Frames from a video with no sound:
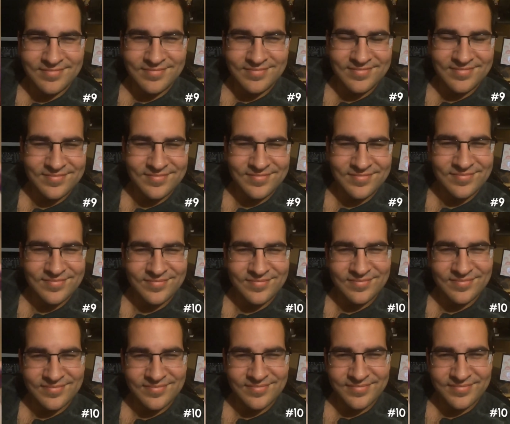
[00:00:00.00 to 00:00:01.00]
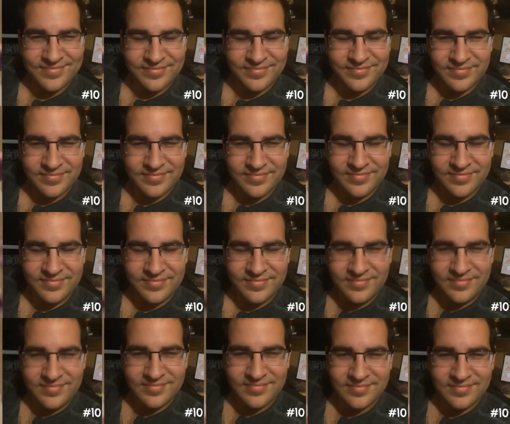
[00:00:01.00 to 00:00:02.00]

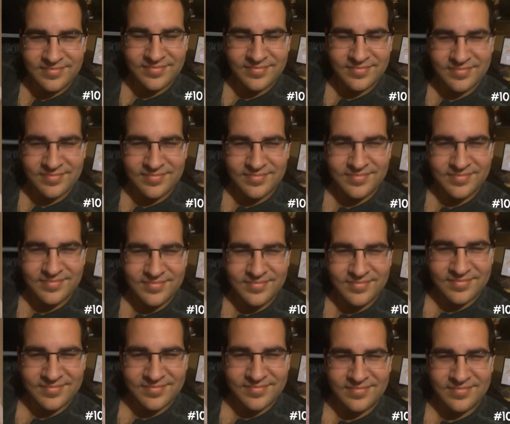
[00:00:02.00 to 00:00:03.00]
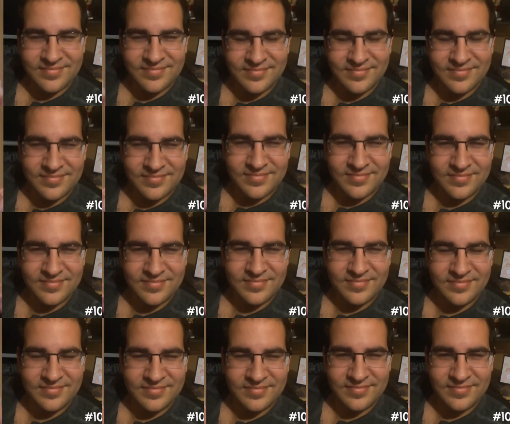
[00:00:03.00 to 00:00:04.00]

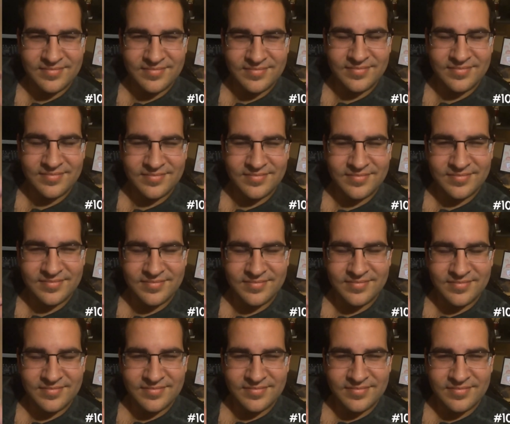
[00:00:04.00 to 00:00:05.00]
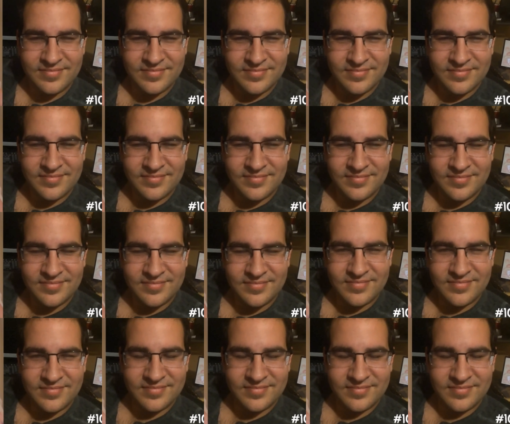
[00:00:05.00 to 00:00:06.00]

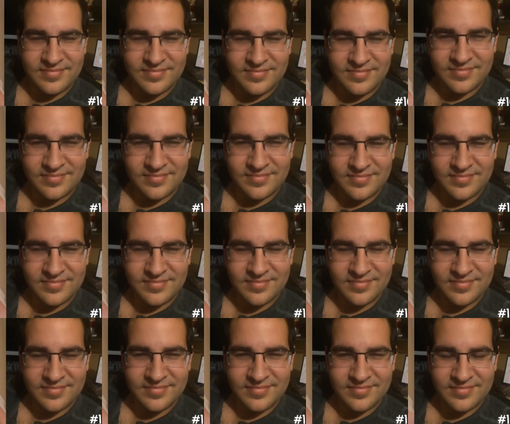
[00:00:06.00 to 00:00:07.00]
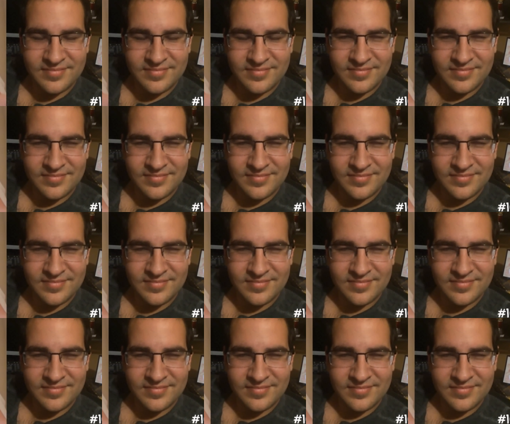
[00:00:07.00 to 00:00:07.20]
(silent)